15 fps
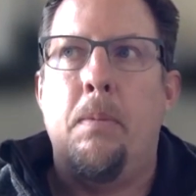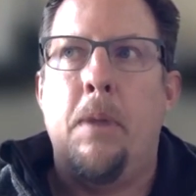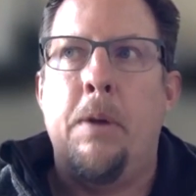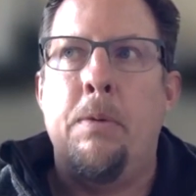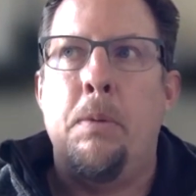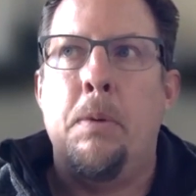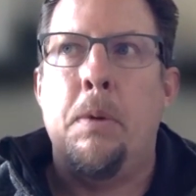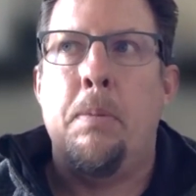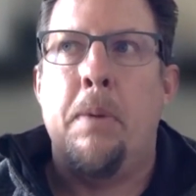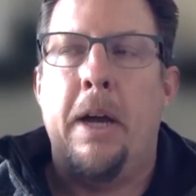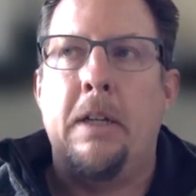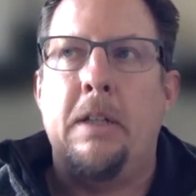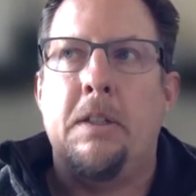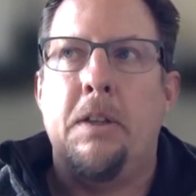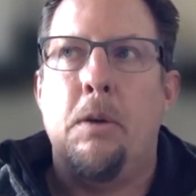it would be
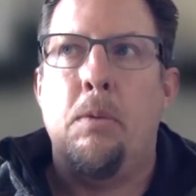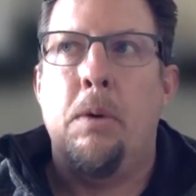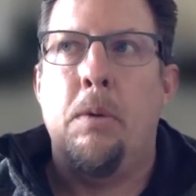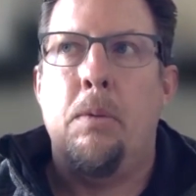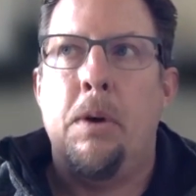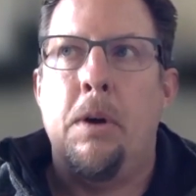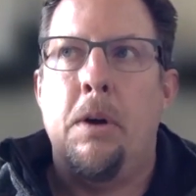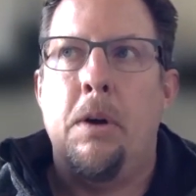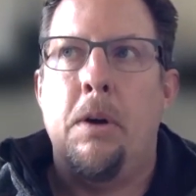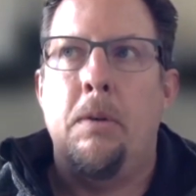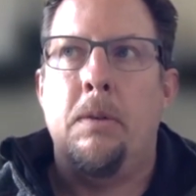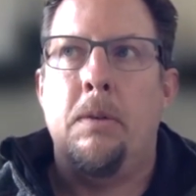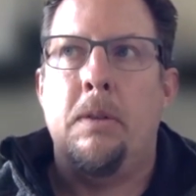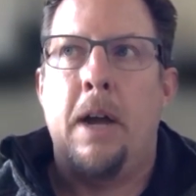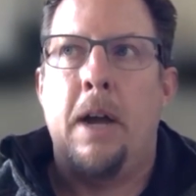best that when
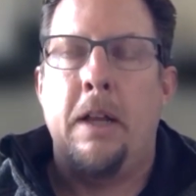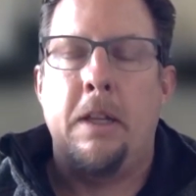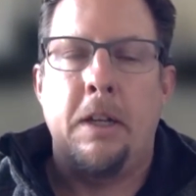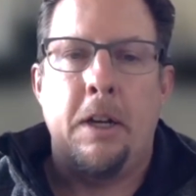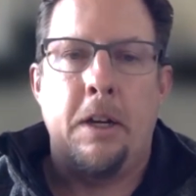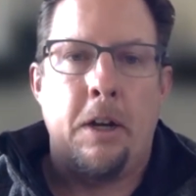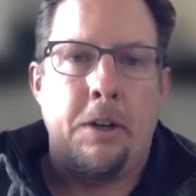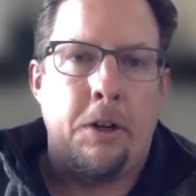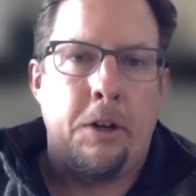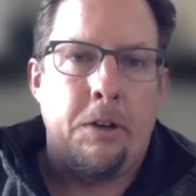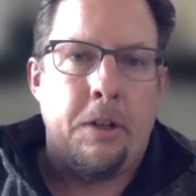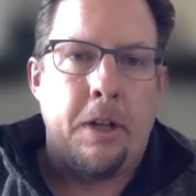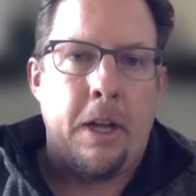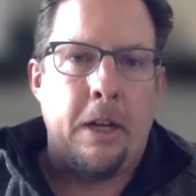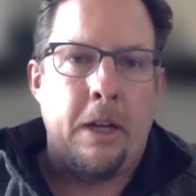we're dialing in on your
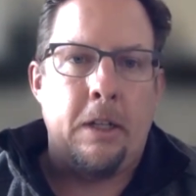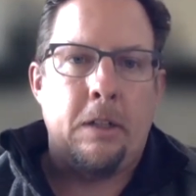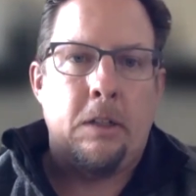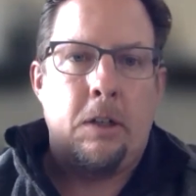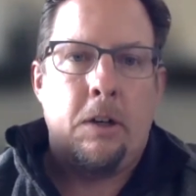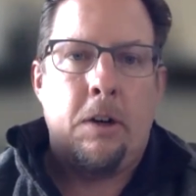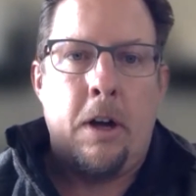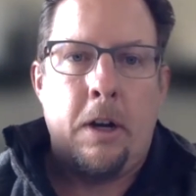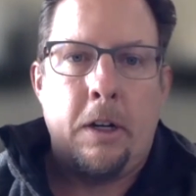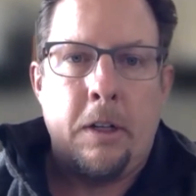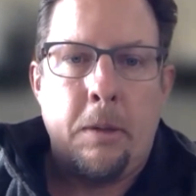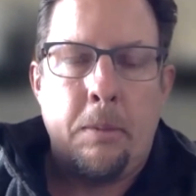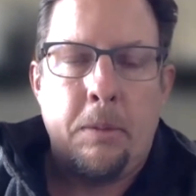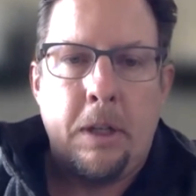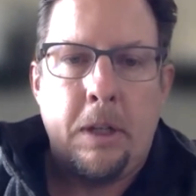day to turn on and
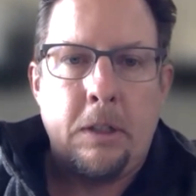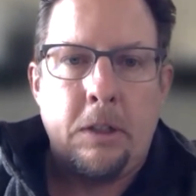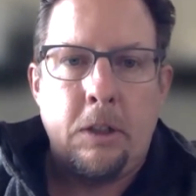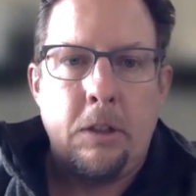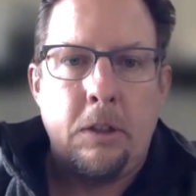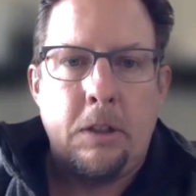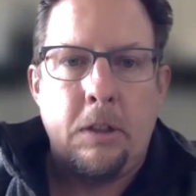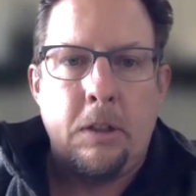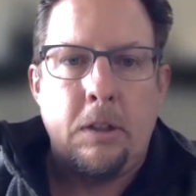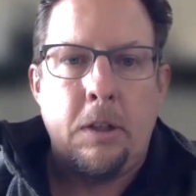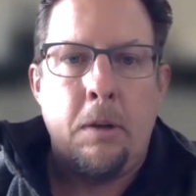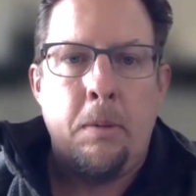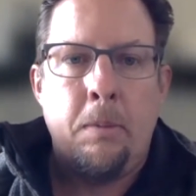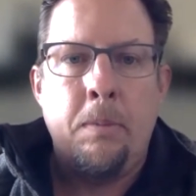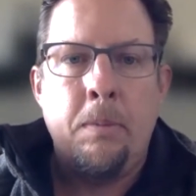come test your
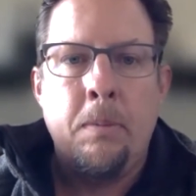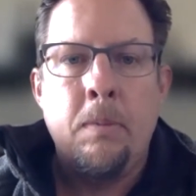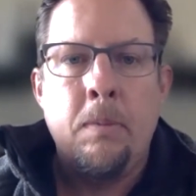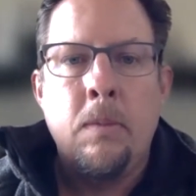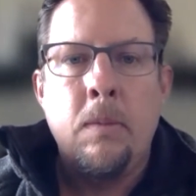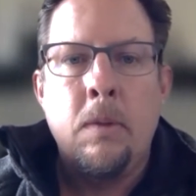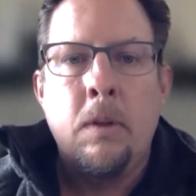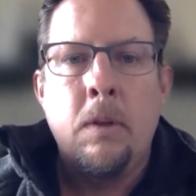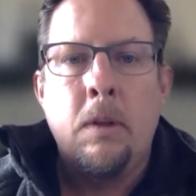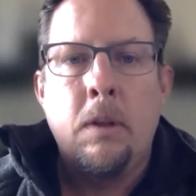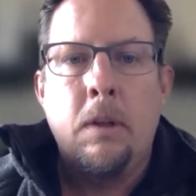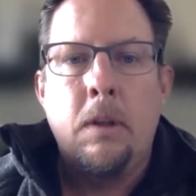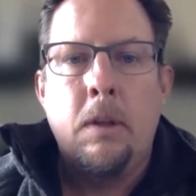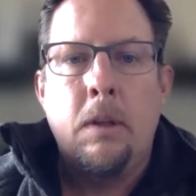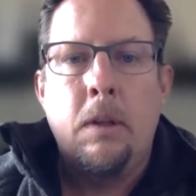system,
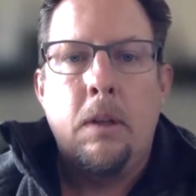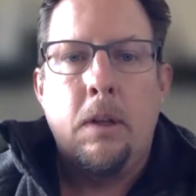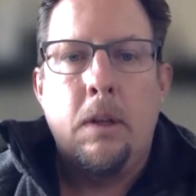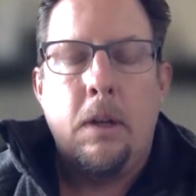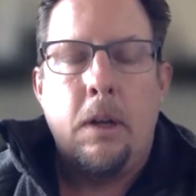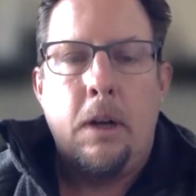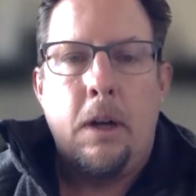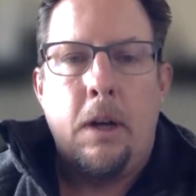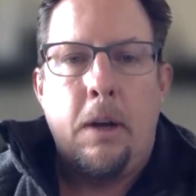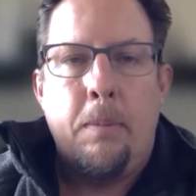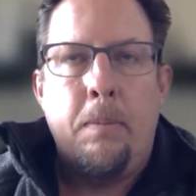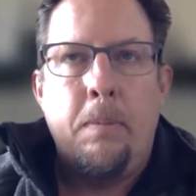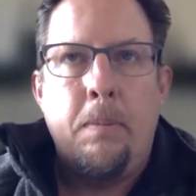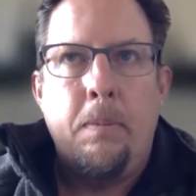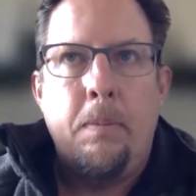
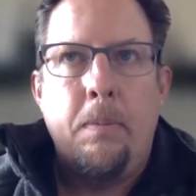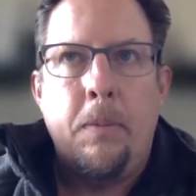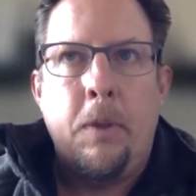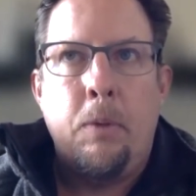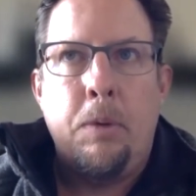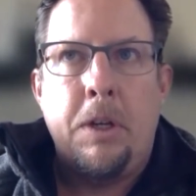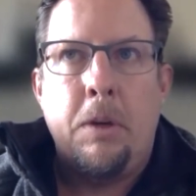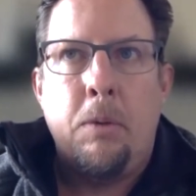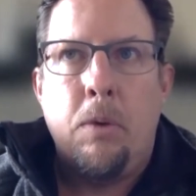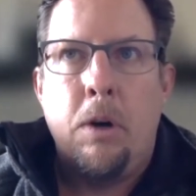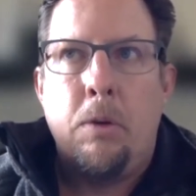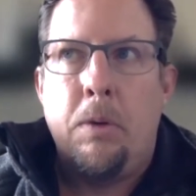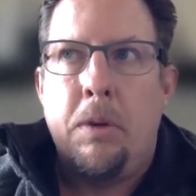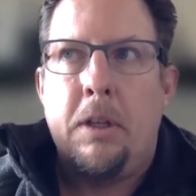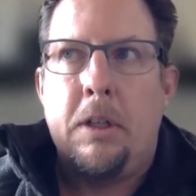that we can
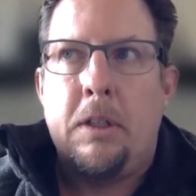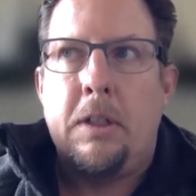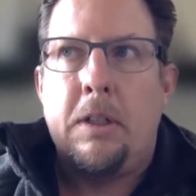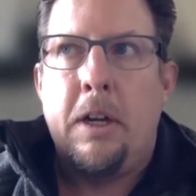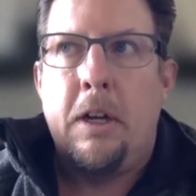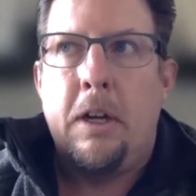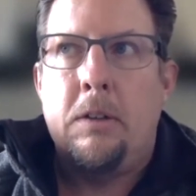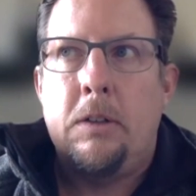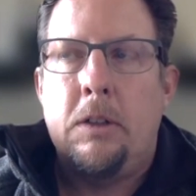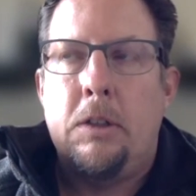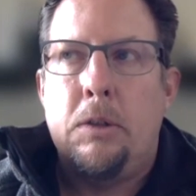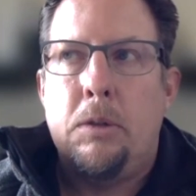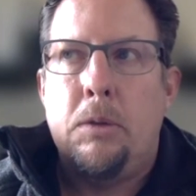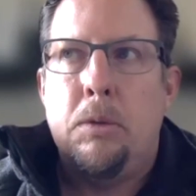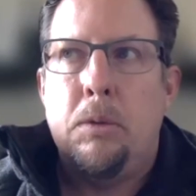work with Excel
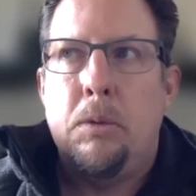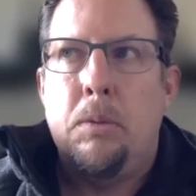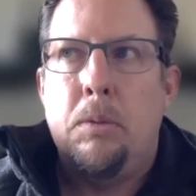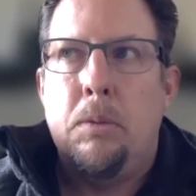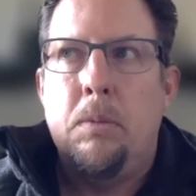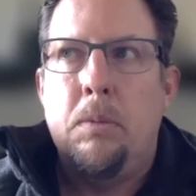to